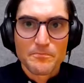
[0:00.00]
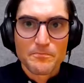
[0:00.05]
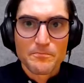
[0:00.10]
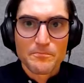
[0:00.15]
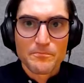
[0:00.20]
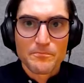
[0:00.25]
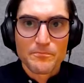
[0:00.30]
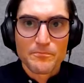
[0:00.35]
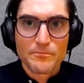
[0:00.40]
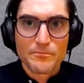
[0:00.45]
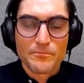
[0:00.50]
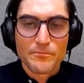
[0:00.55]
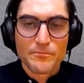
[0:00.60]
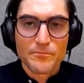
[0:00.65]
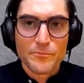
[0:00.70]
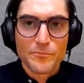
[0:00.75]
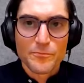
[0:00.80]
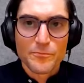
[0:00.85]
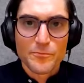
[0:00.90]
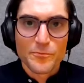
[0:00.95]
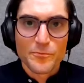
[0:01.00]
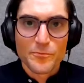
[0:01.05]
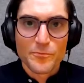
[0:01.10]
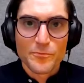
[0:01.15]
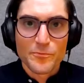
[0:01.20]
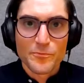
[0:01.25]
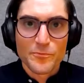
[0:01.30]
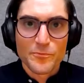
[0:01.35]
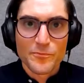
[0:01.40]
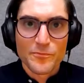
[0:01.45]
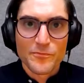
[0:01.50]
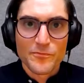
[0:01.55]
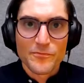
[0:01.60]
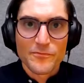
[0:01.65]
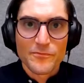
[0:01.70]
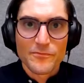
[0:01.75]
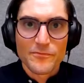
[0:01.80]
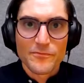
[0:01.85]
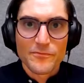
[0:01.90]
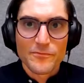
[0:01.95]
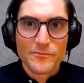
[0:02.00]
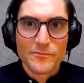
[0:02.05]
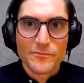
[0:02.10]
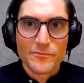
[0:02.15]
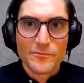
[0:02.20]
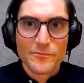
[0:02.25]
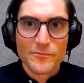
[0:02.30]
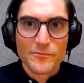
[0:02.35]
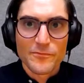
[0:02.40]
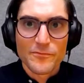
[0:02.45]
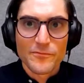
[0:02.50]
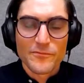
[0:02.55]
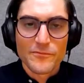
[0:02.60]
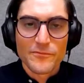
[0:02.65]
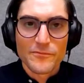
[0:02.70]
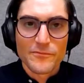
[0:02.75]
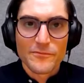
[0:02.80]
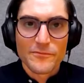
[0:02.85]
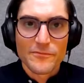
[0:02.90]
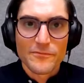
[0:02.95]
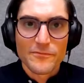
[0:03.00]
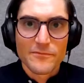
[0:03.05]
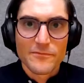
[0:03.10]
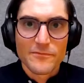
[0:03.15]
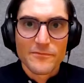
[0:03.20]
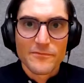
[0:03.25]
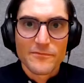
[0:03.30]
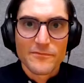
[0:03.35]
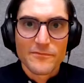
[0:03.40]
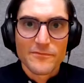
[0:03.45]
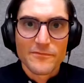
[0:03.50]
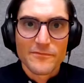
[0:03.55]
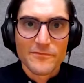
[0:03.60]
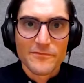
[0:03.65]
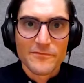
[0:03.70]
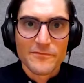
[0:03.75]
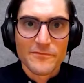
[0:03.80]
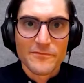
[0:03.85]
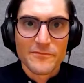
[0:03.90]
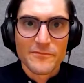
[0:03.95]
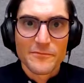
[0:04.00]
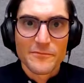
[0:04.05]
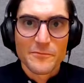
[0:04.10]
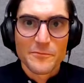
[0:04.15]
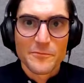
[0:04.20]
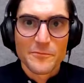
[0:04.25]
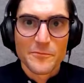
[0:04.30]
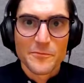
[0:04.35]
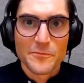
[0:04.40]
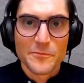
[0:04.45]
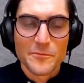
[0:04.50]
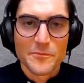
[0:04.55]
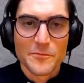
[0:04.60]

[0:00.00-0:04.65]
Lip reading: (silent)